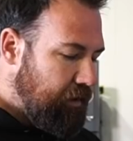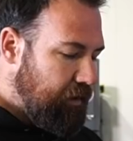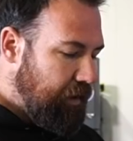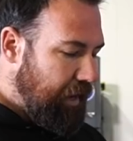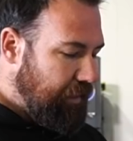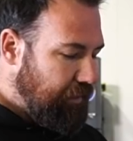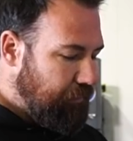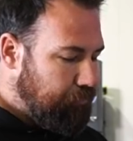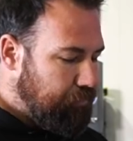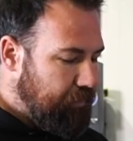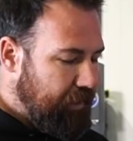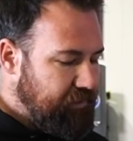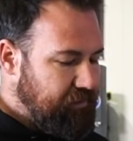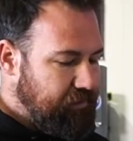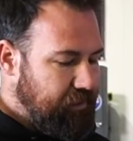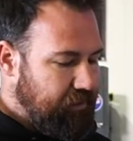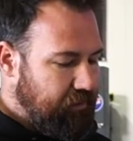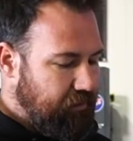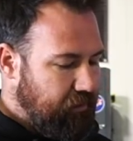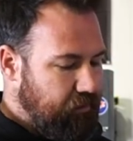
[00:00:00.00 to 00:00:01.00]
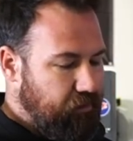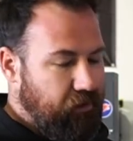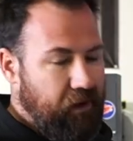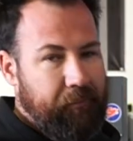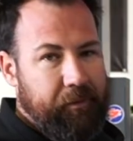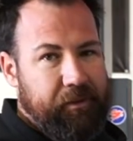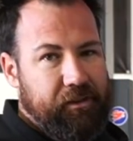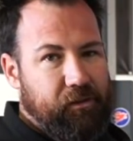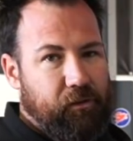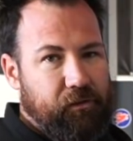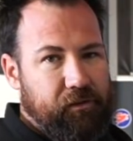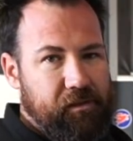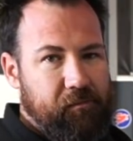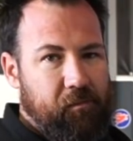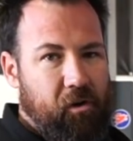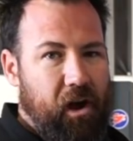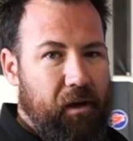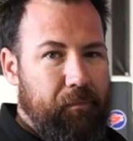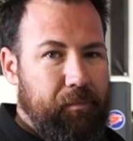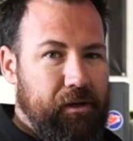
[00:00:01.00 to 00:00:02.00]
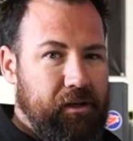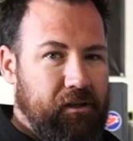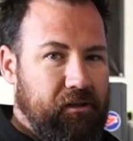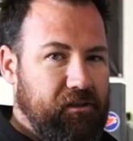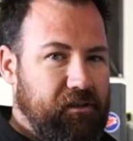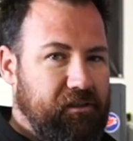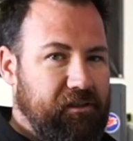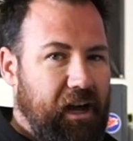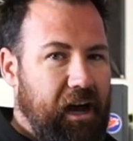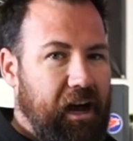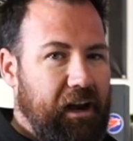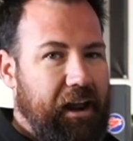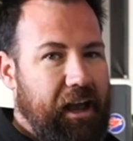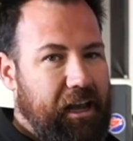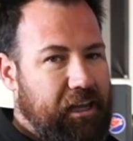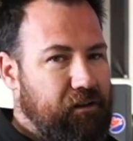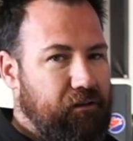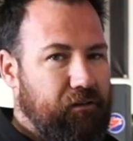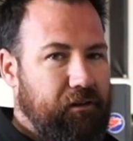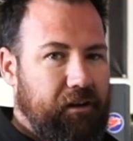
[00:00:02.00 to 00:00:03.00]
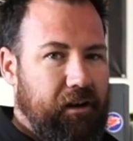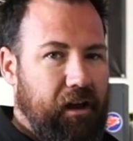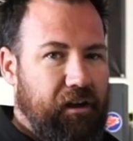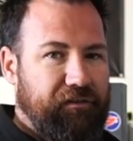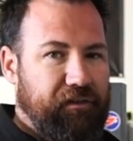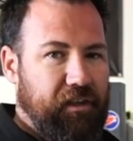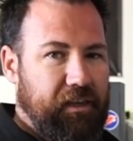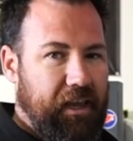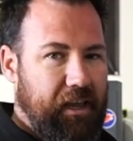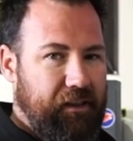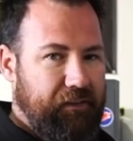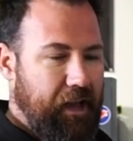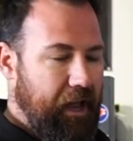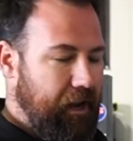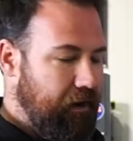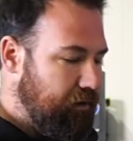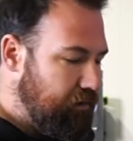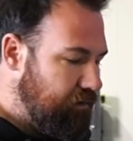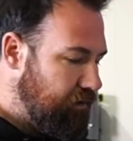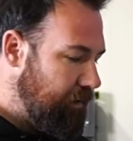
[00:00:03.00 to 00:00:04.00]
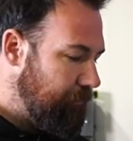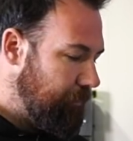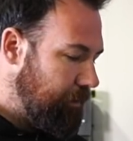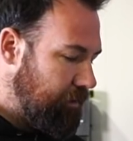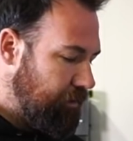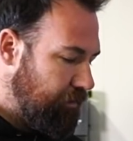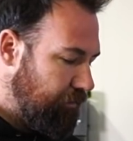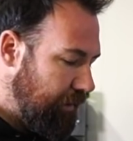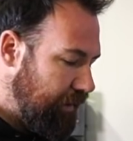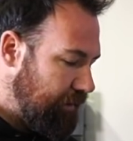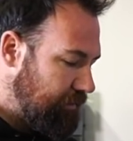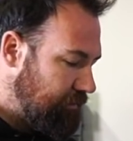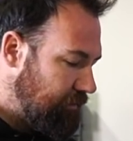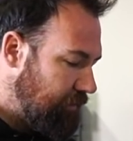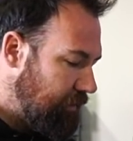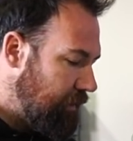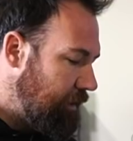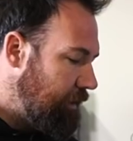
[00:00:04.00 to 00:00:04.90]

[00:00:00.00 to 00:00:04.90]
and the plastic alignment tools, in my opinion, just aren't accurate enough to get that alignment correct.